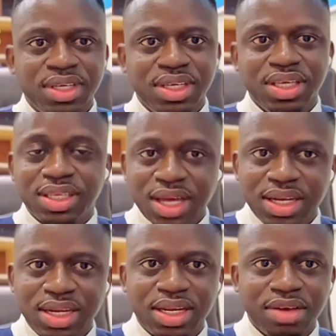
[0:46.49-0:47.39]
in
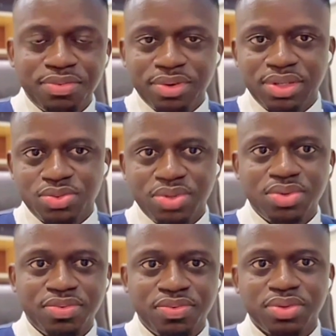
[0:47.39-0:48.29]
Canada for the
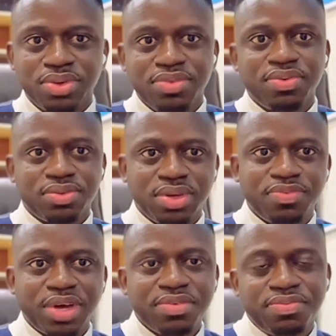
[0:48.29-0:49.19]

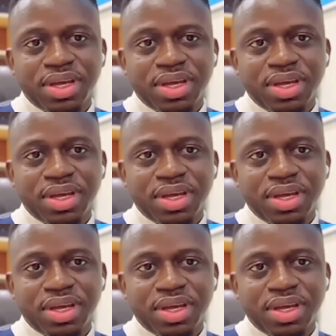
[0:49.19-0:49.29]
2024-2025